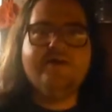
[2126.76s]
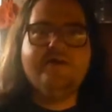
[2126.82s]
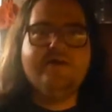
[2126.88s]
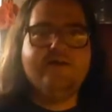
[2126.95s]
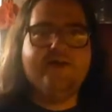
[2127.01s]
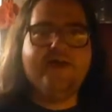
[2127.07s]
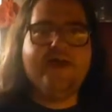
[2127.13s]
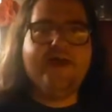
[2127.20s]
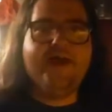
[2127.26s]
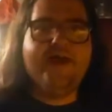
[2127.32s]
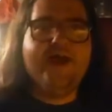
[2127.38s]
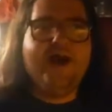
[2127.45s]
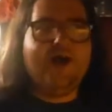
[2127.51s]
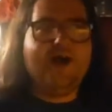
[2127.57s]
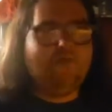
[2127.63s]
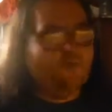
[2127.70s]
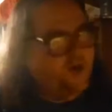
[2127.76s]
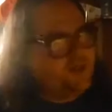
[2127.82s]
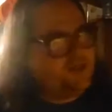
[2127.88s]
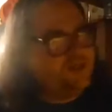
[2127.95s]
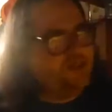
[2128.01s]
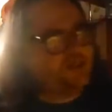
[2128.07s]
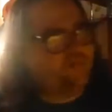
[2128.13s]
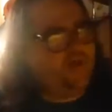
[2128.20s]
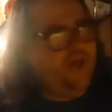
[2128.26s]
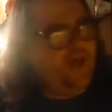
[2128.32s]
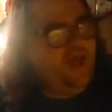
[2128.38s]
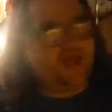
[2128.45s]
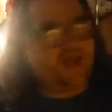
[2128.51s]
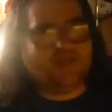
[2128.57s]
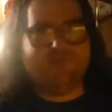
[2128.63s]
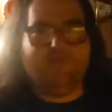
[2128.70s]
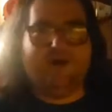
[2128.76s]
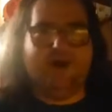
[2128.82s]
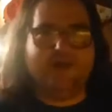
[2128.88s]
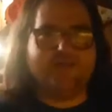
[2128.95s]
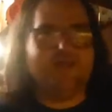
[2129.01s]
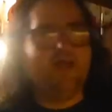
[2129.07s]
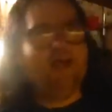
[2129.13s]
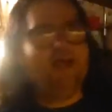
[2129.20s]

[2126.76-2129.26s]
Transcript: Okay? I'm watching this on my Xbox.